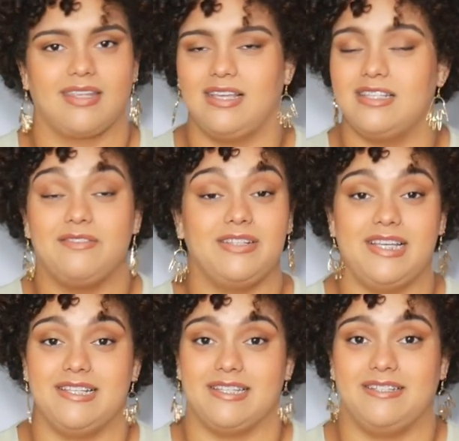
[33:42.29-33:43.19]
This is
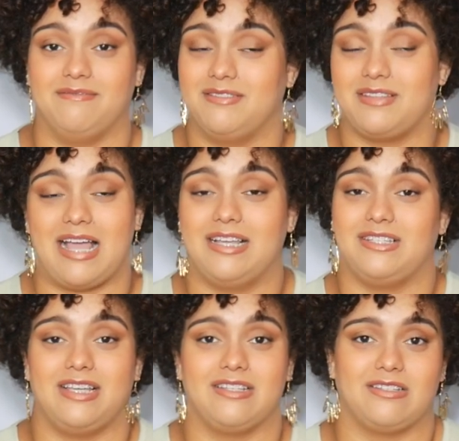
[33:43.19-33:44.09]
really easy. This, I could
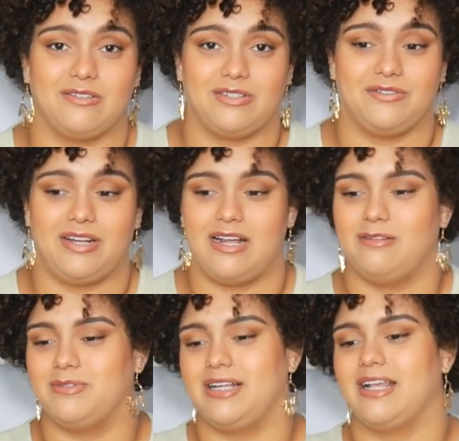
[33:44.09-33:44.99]
just answer this question right now.
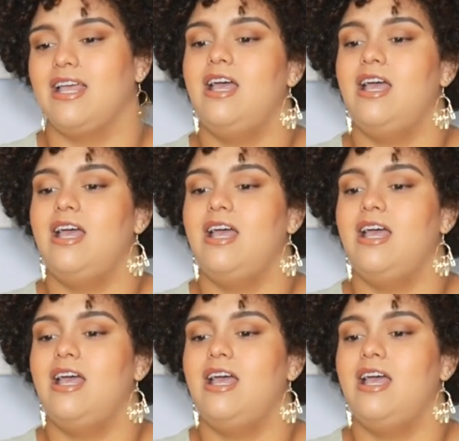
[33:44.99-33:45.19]
I'm just kidding.